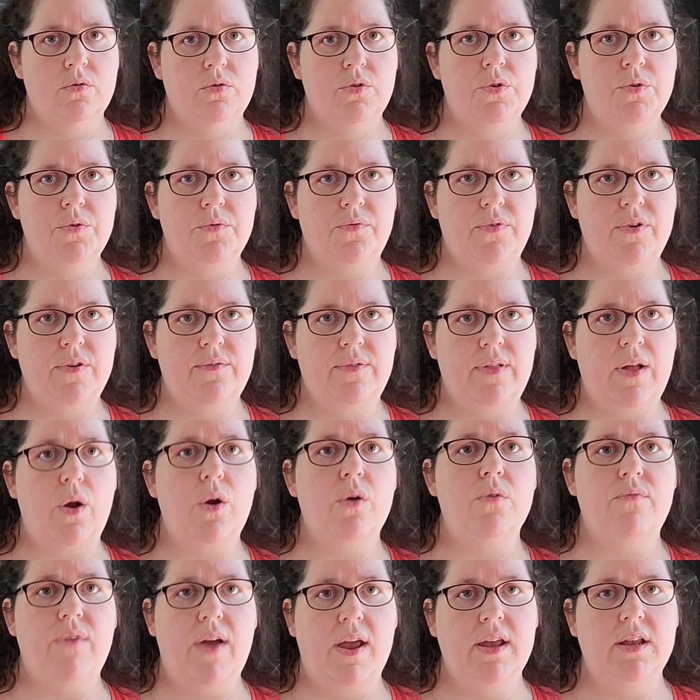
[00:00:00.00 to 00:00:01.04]
gluten-free
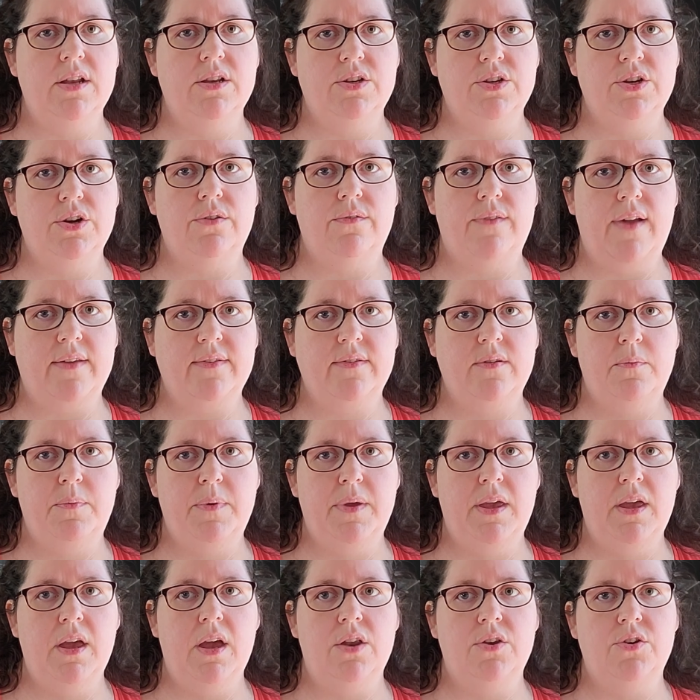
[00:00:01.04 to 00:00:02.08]
flour right into your
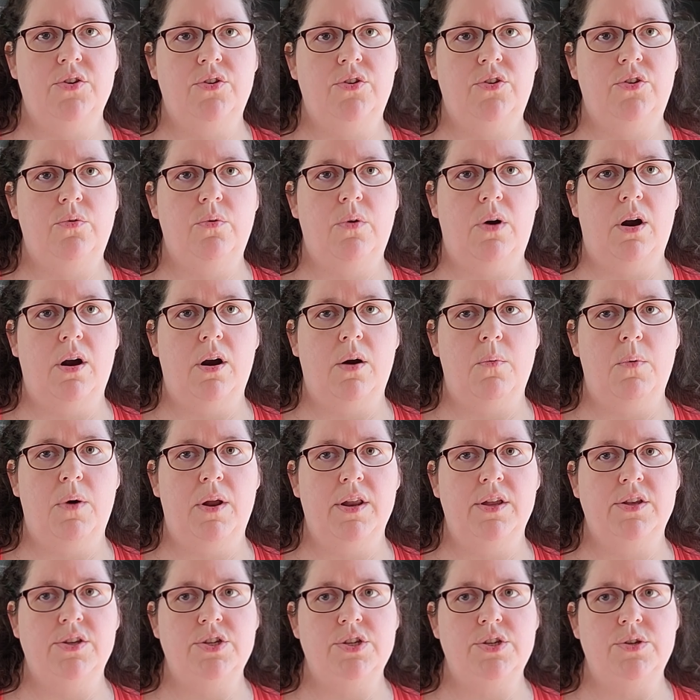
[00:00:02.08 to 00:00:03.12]
recipe and you are
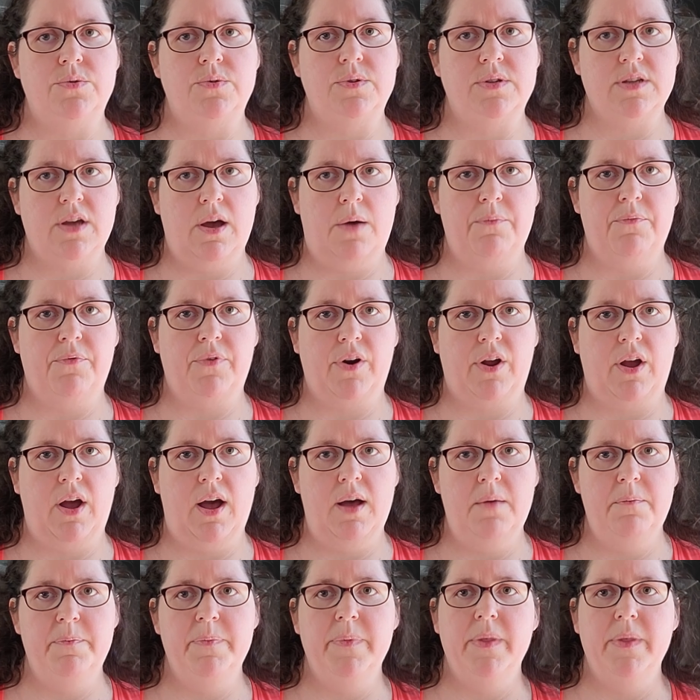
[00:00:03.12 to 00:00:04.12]
wanting to use Cup4Cup,